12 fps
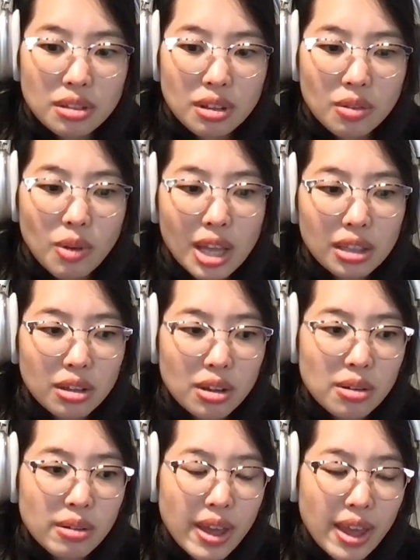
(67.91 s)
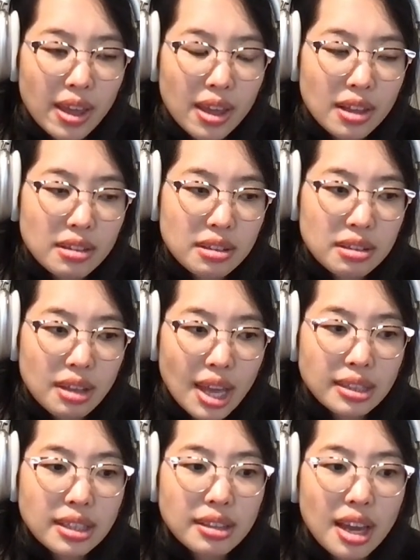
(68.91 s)
a while ago, and at
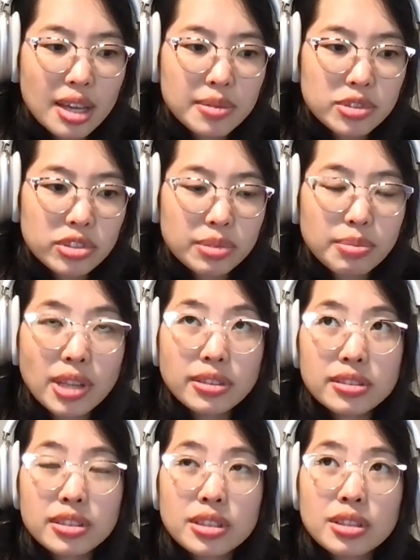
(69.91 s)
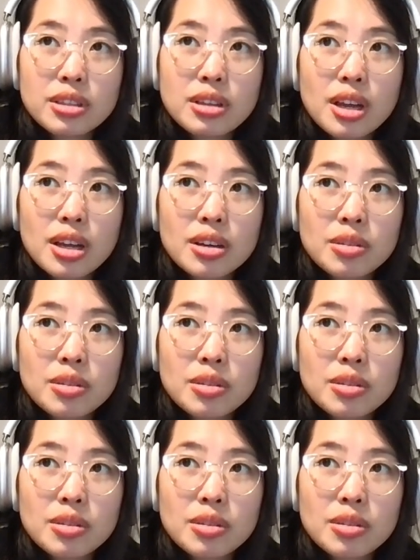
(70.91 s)
that time, stream processing uh,